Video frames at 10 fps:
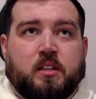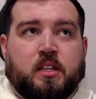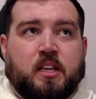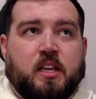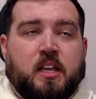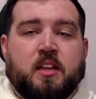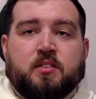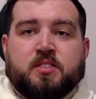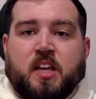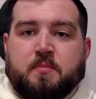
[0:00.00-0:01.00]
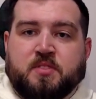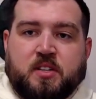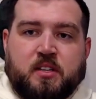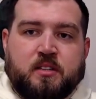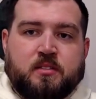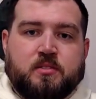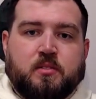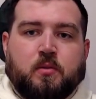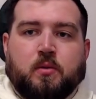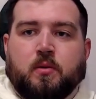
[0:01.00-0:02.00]
the interceptions
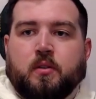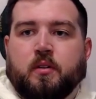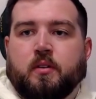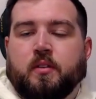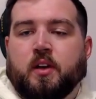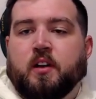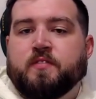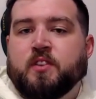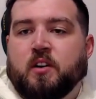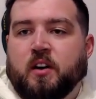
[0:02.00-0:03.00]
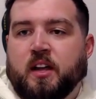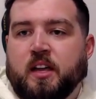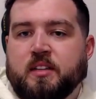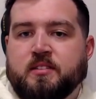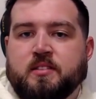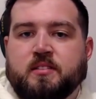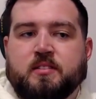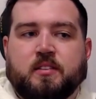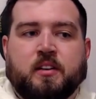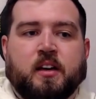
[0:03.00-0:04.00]
or the off
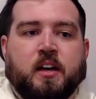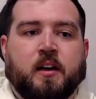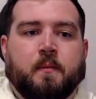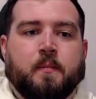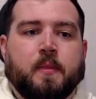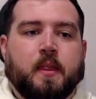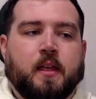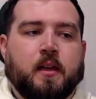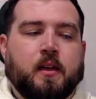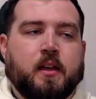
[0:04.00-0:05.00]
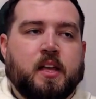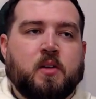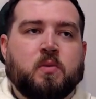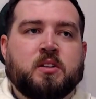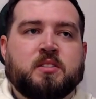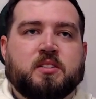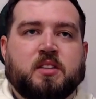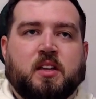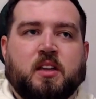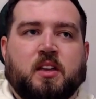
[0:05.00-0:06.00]
targets. It
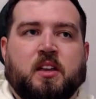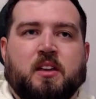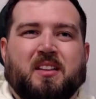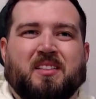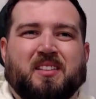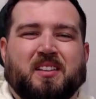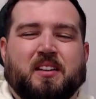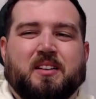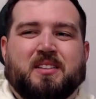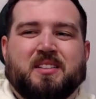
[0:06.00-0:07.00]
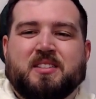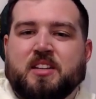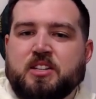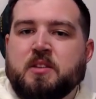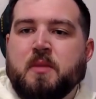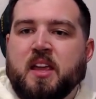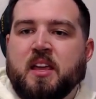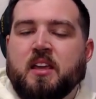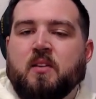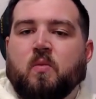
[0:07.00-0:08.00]
was the decision
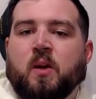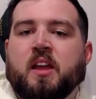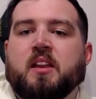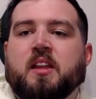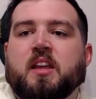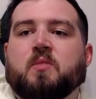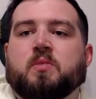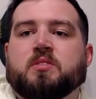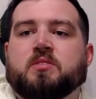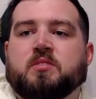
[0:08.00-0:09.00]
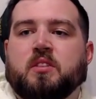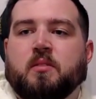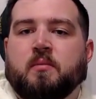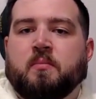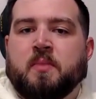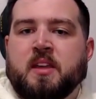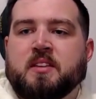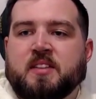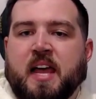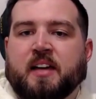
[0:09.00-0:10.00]
making when he was
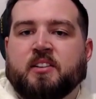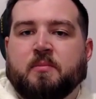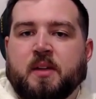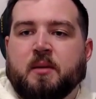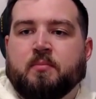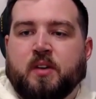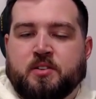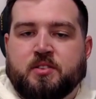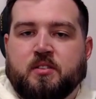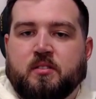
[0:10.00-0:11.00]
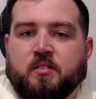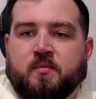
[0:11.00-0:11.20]
being sacked or being pressured.